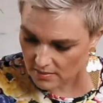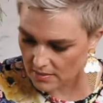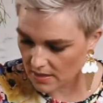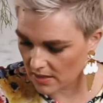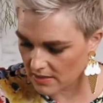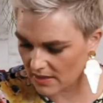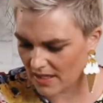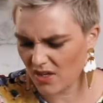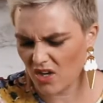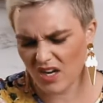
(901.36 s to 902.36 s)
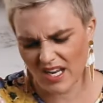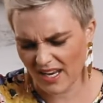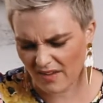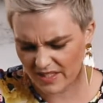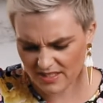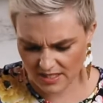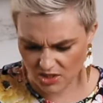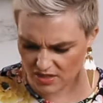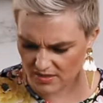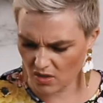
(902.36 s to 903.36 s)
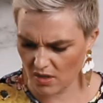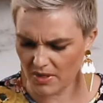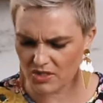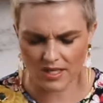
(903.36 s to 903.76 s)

tucked in there. Oh, I love this dish so much.